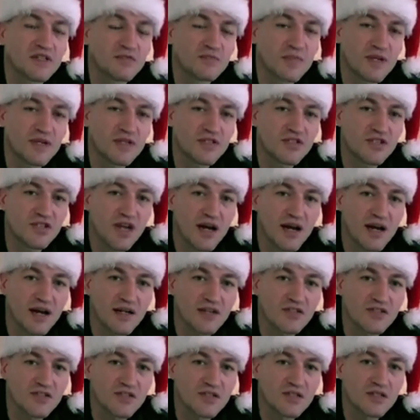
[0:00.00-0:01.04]
when it's being
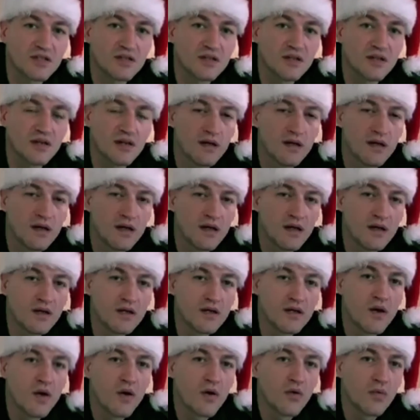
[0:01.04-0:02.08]
charged.
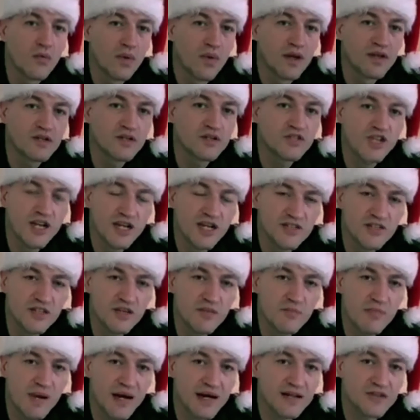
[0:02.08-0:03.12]
When you're
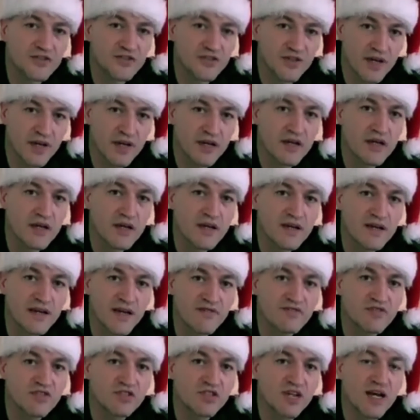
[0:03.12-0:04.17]
charging a battery,
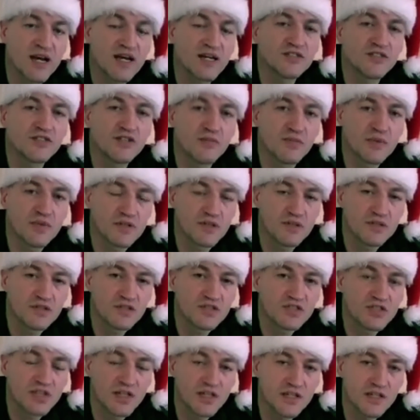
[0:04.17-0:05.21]
never charge it when you're
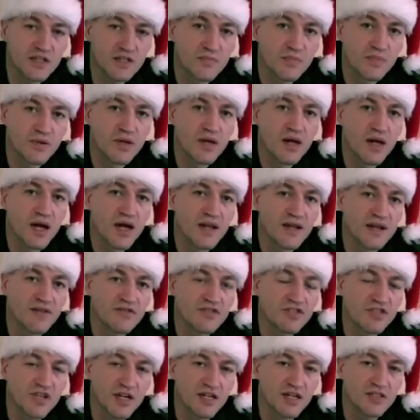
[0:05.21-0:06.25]
asleep and
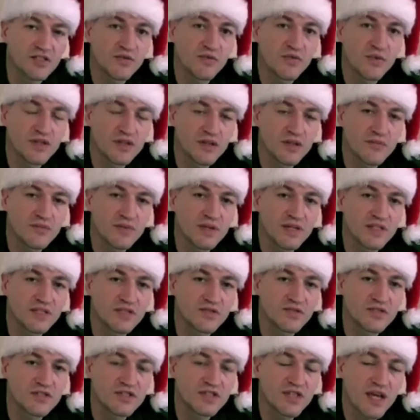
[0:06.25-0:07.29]
never charge it when, you're, when
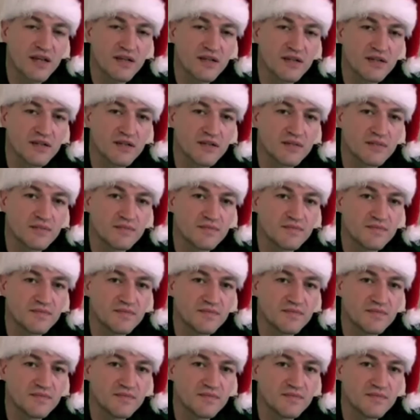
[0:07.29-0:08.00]
it's unattended.